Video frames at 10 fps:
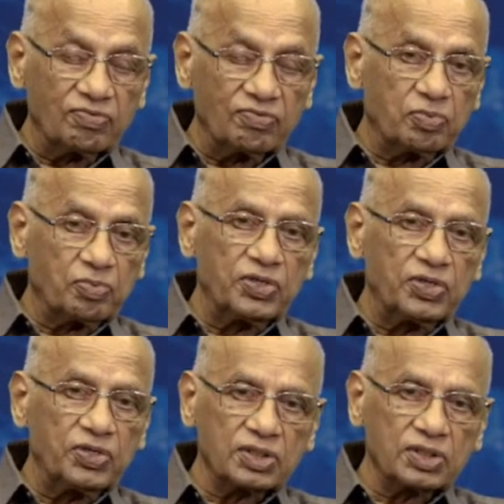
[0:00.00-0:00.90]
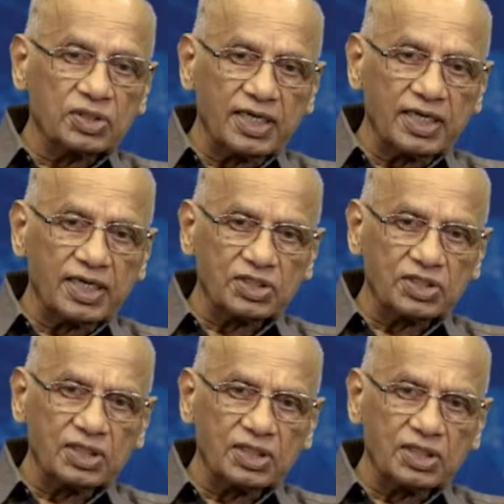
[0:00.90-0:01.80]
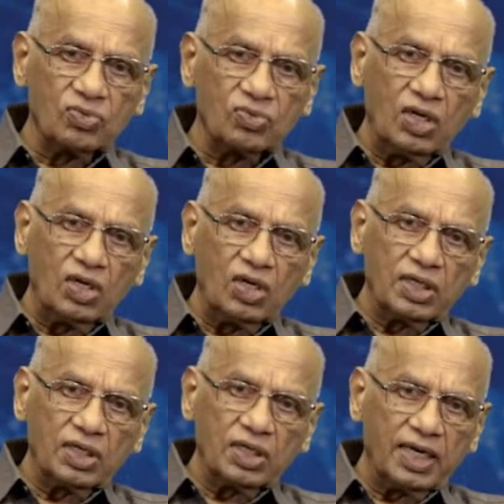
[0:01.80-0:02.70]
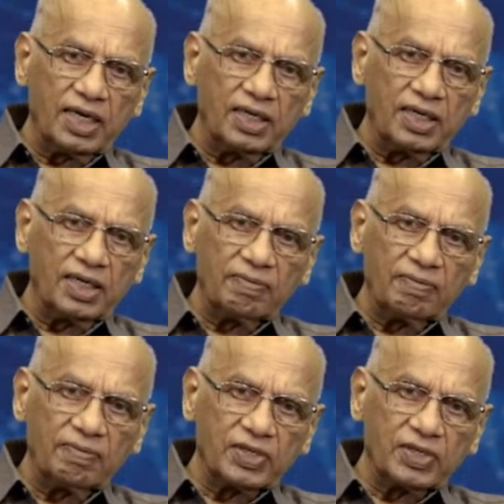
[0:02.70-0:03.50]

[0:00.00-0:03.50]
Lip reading: He's a very prominent cardiac surgeon now in Haryana.